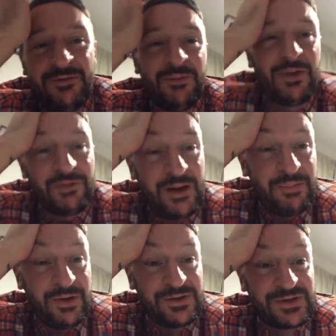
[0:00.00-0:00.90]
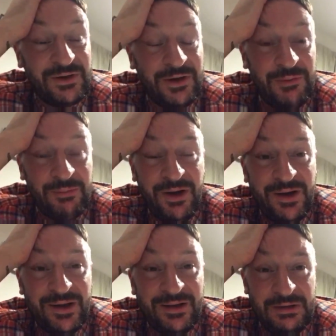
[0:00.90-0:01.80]
from a great person I
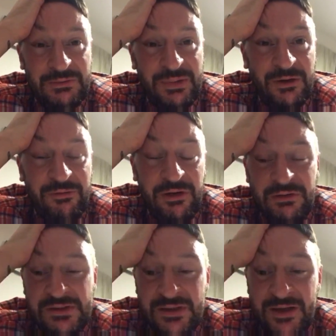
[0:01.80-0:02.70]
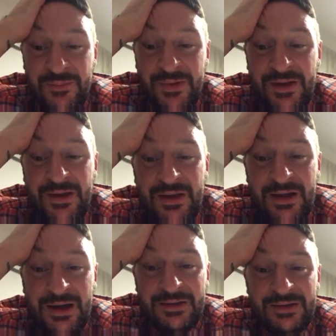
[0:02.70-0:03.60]
admire. He'd been off a long time,
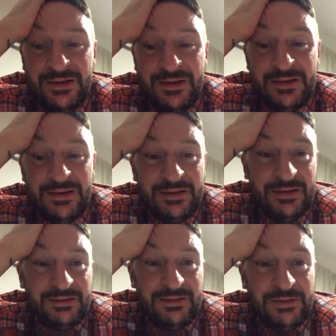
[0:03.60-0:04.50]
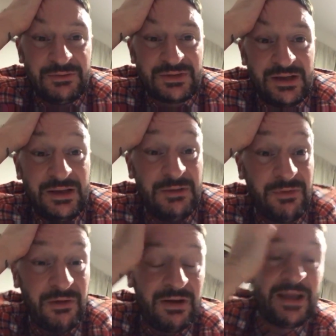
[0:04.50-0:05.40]
and he was
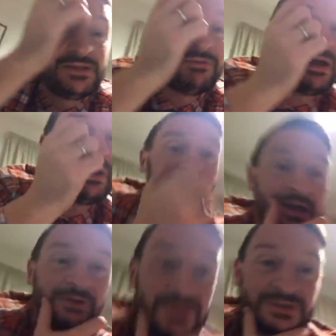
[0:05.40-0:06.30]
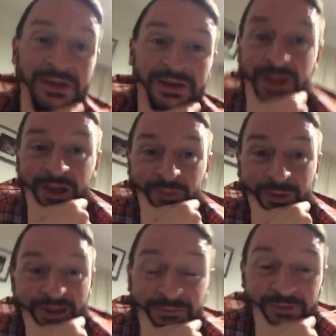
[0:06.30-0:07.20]
very lazy around the house.
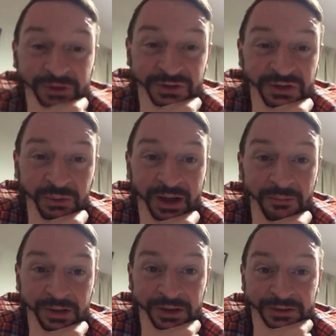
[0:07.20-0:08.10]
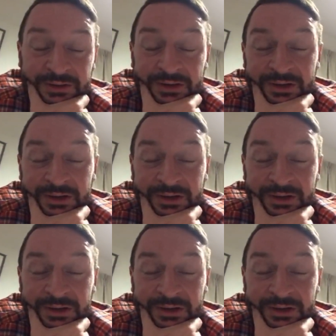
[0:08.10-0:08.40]
When he first stopped gambling,